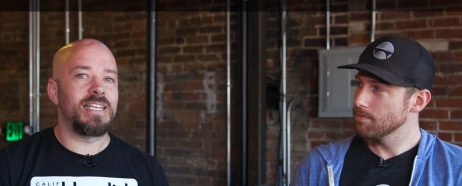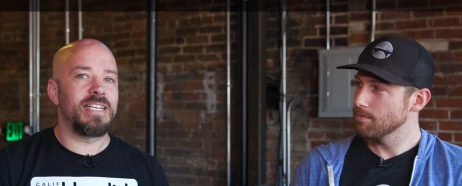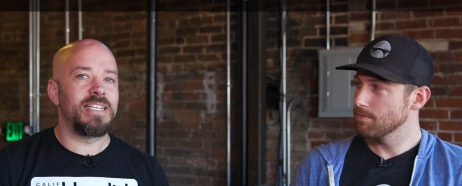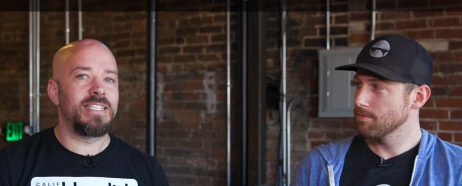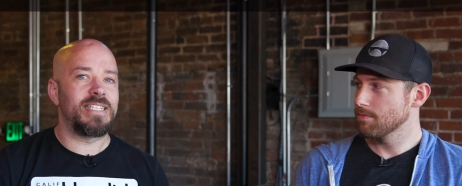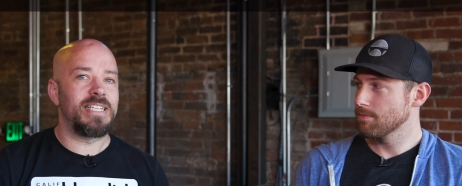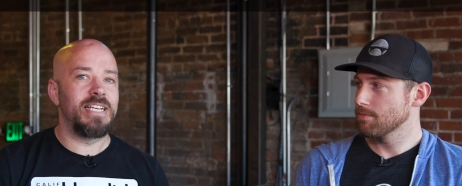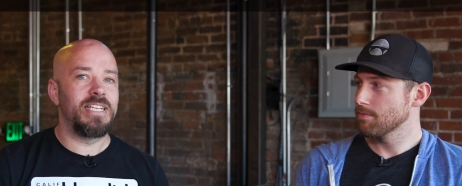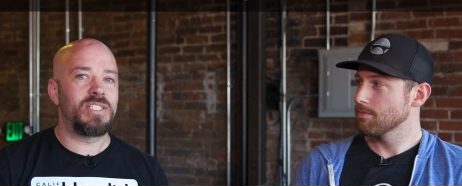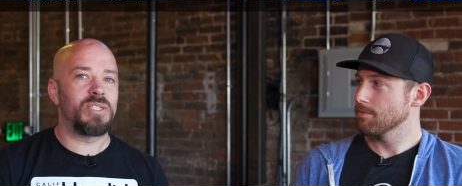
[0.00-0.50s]

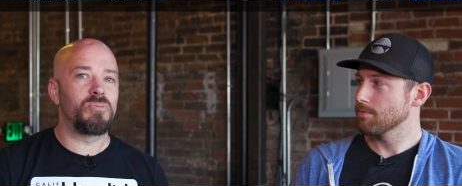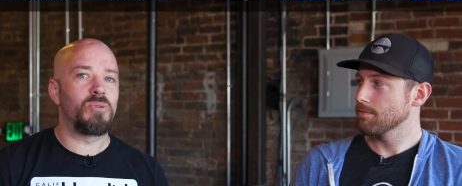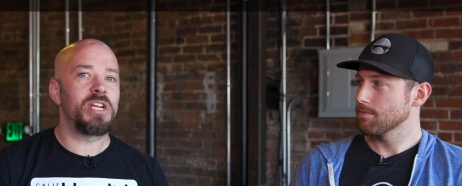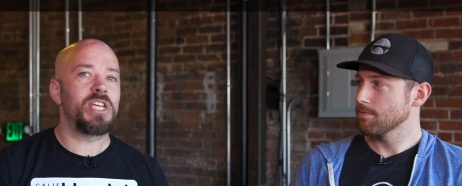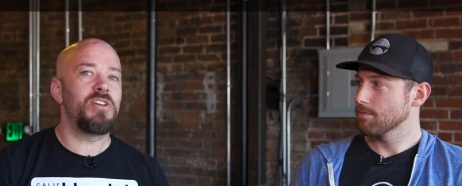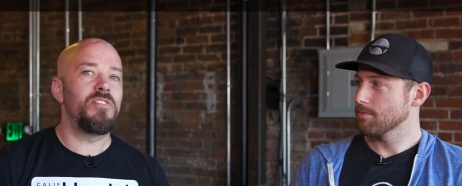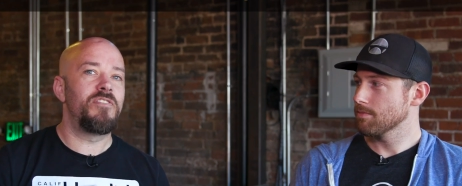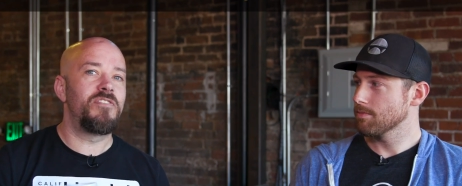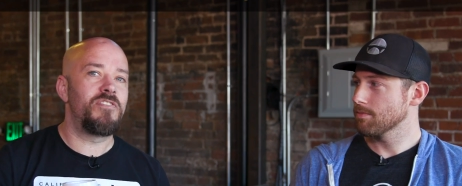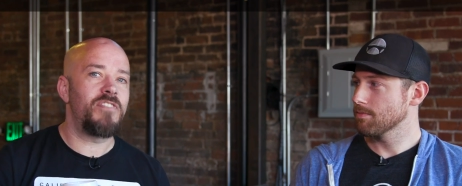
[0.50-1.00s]
Speaker 1: Tennessee to
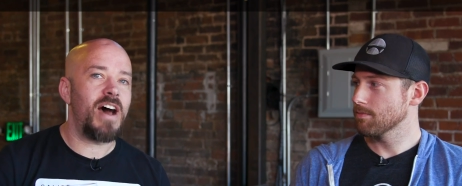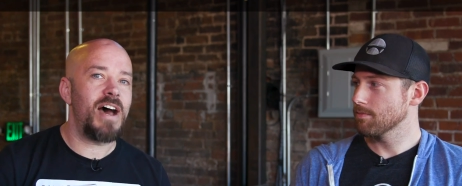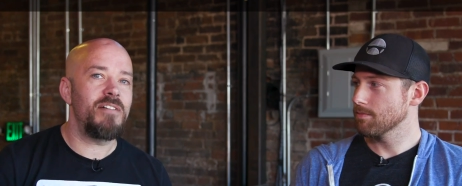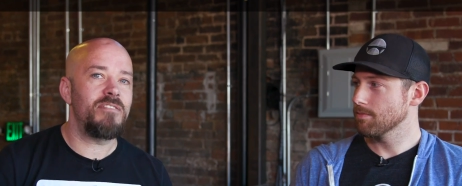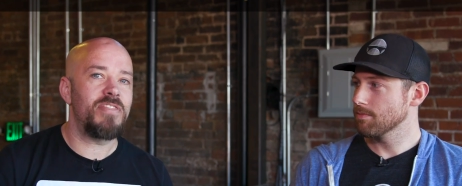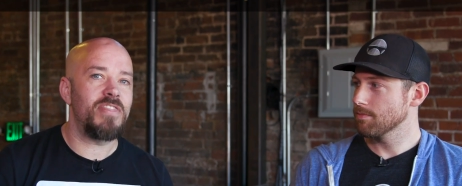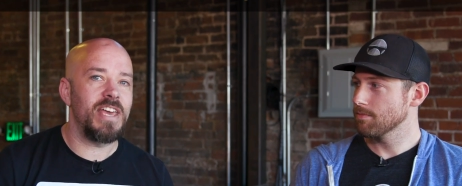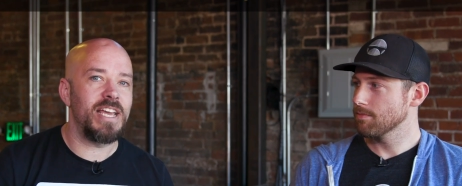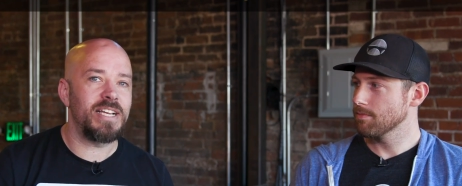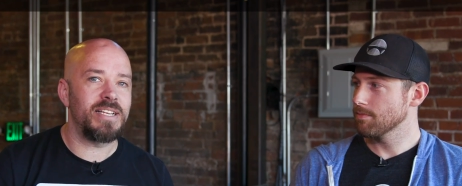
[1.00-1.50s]
bring you
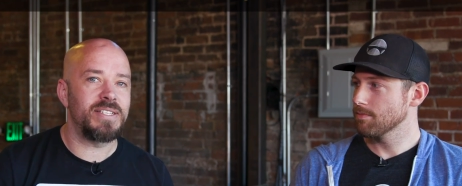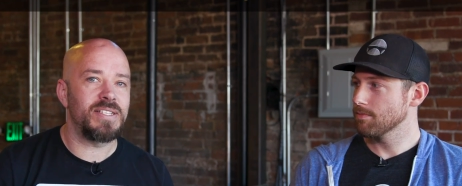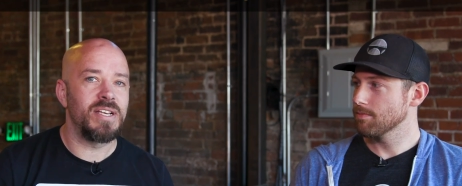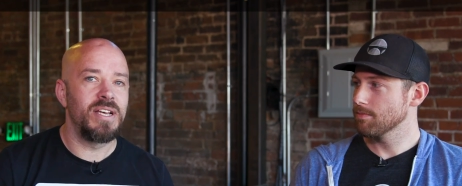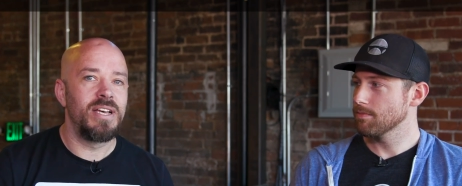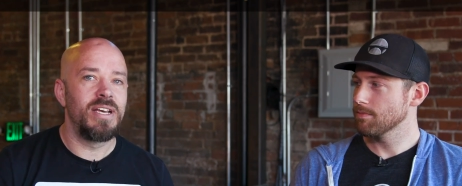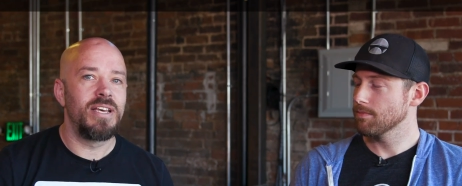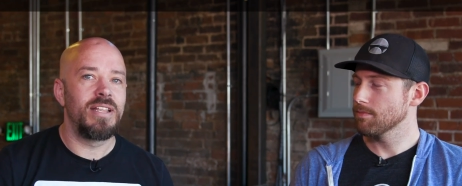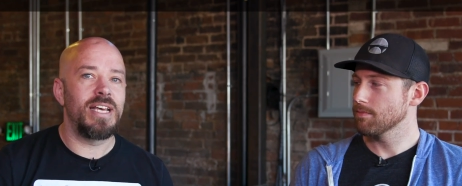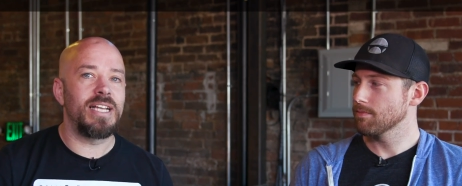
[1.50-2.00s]
five
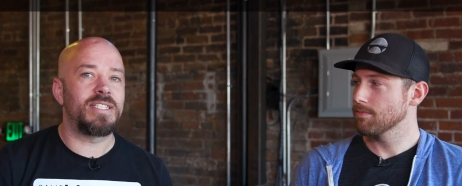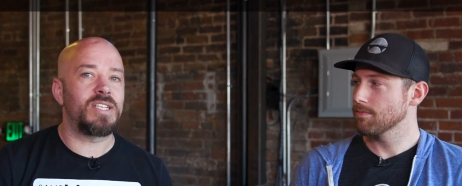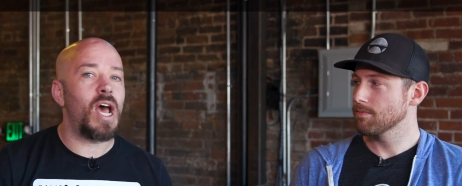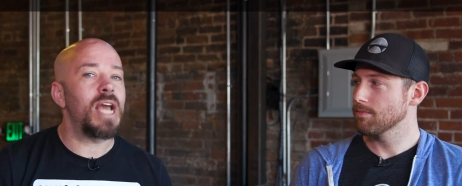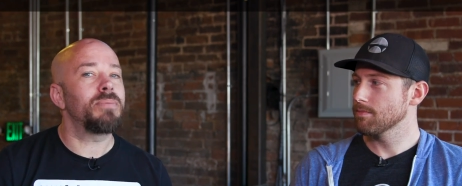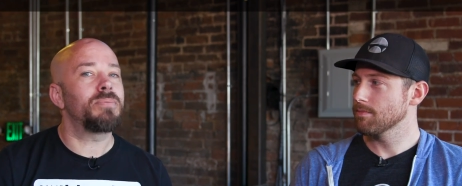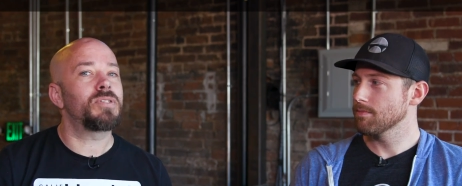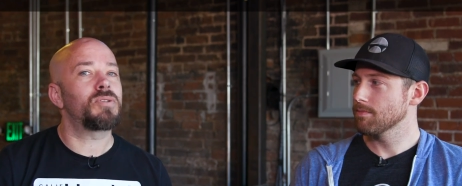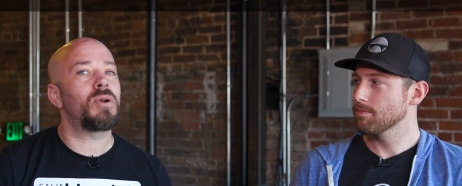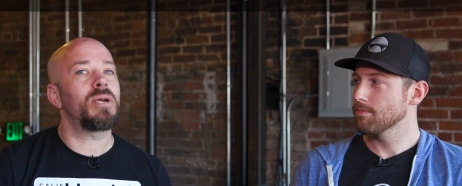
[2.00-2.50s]
things that
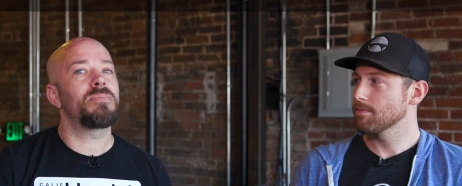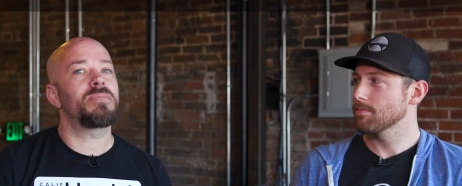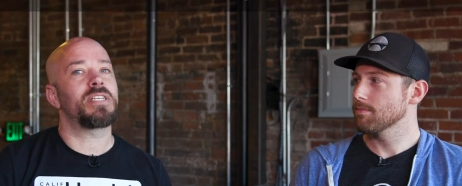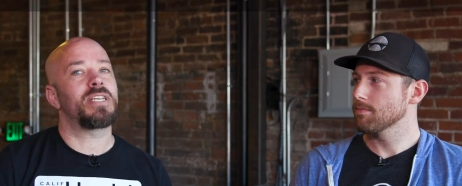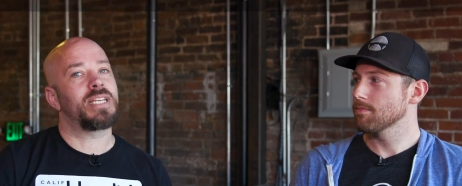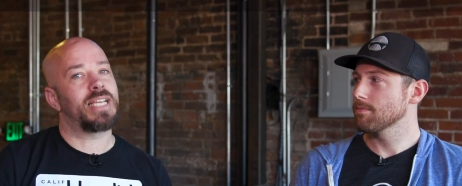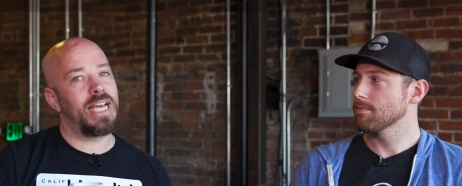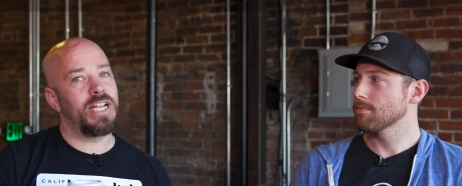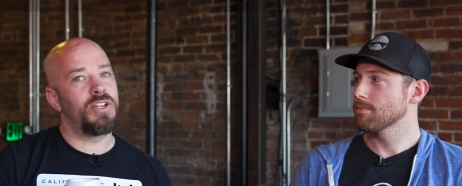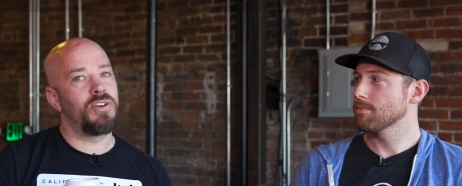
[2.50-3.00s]

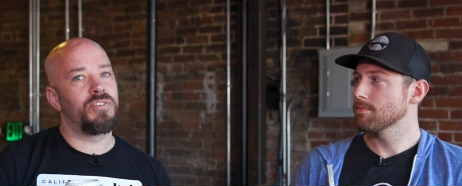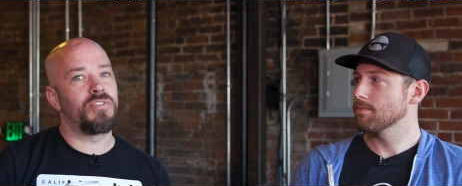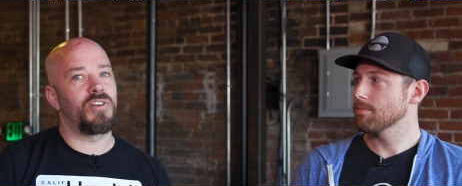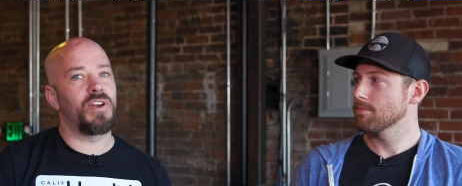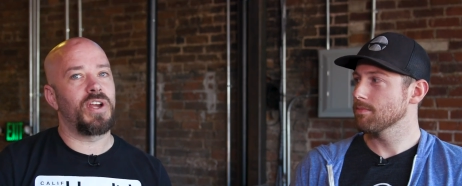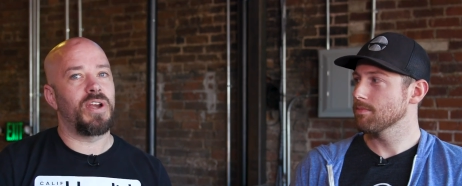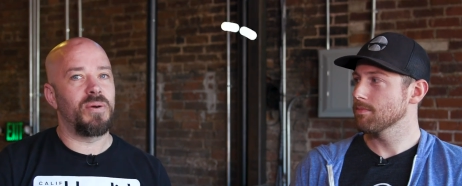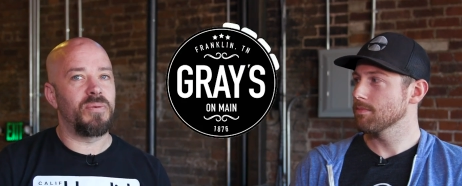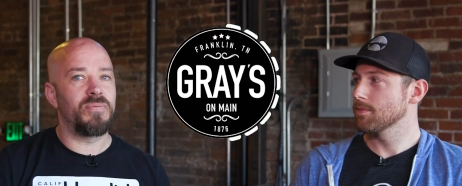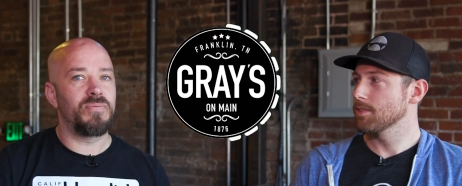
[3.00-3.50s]
TypeScript can do
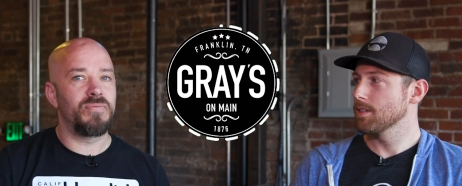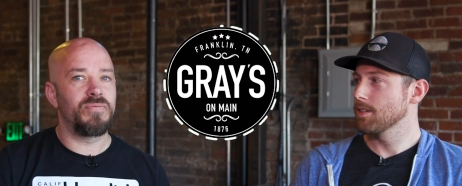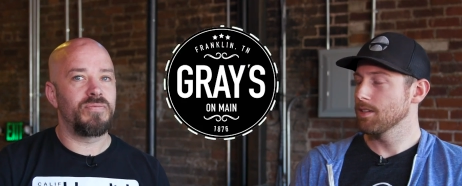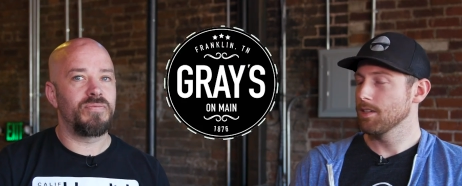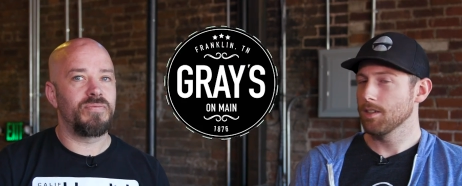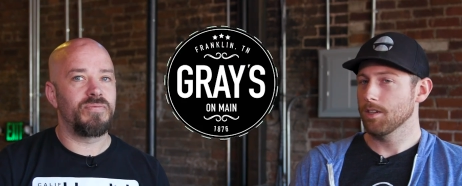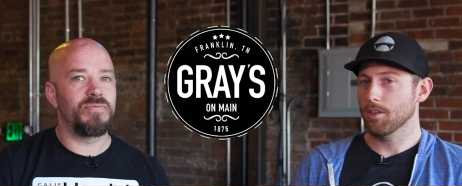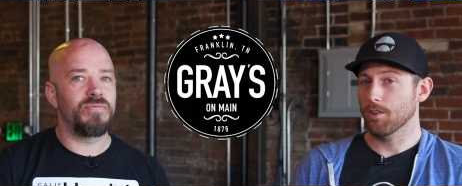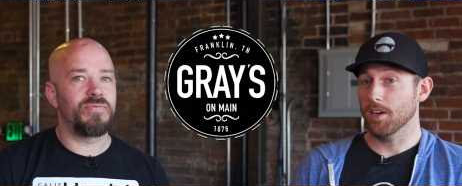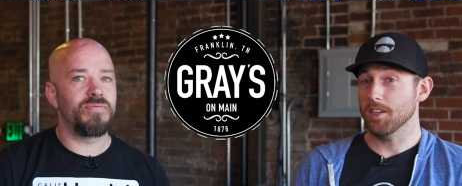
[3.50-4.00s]
for you.
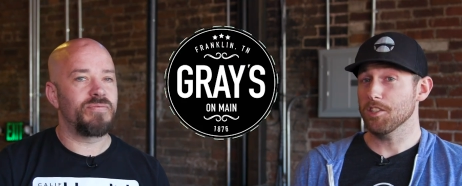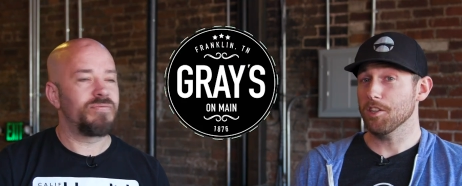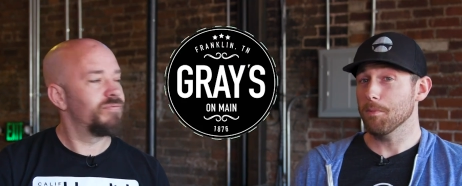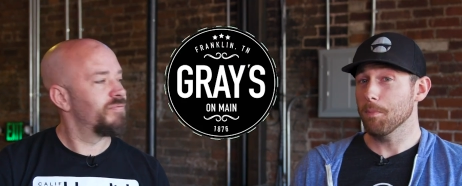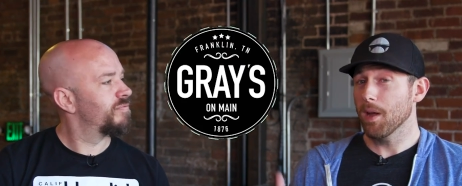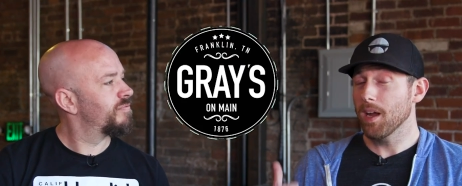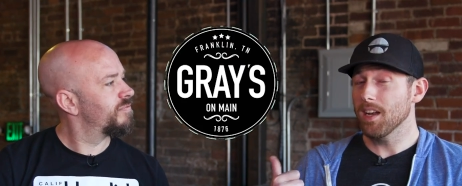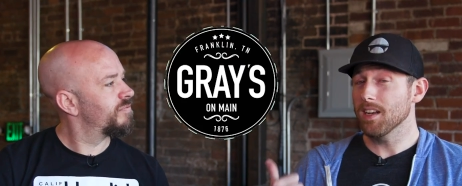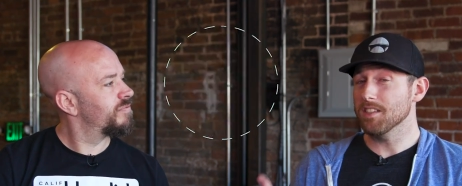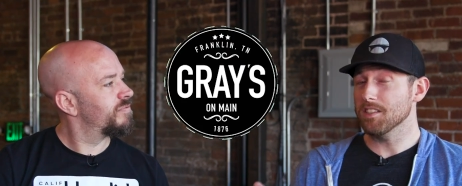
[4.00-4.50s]
Speaker 2: Grays
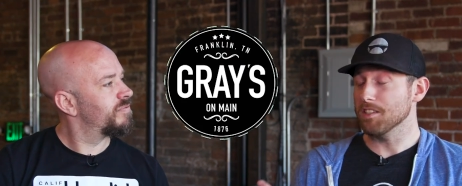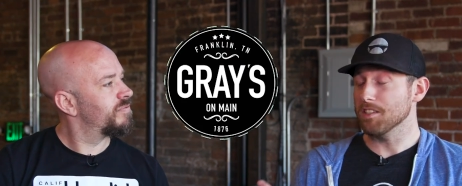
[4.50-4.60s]
on Main